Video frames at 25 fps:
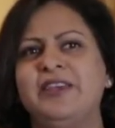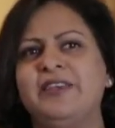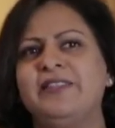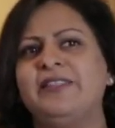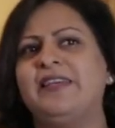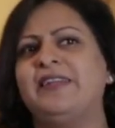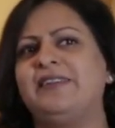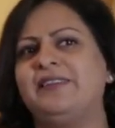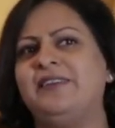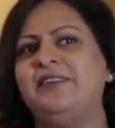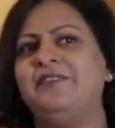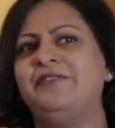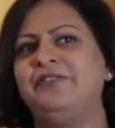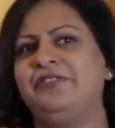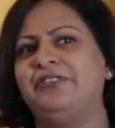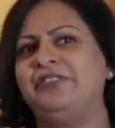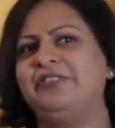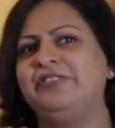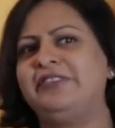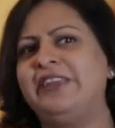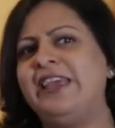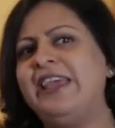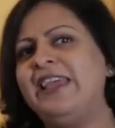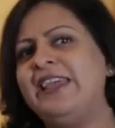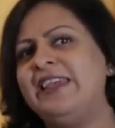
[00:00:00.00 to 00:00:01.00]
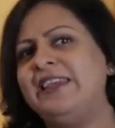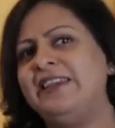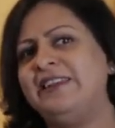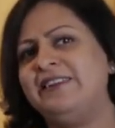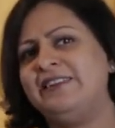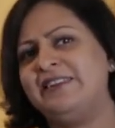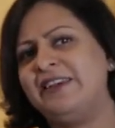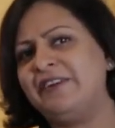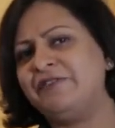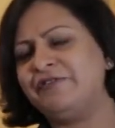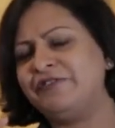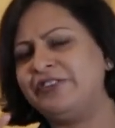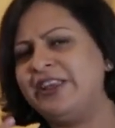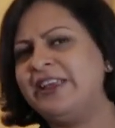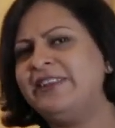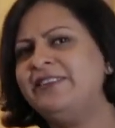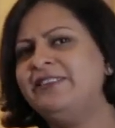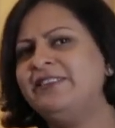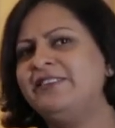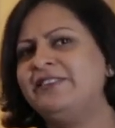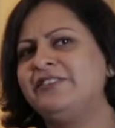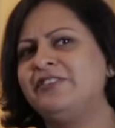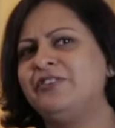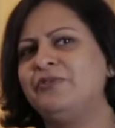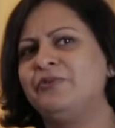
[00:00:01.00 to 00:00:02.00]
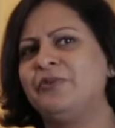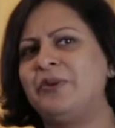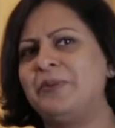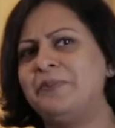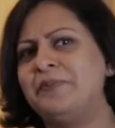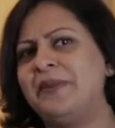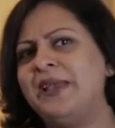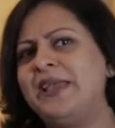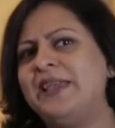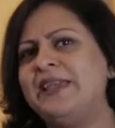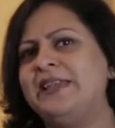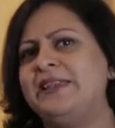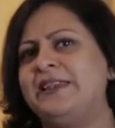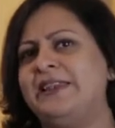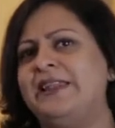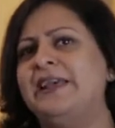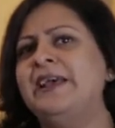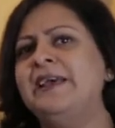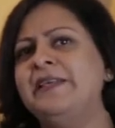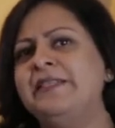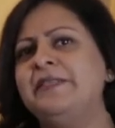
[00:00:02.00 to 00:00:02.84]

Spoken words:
that have stayed, have tended to remain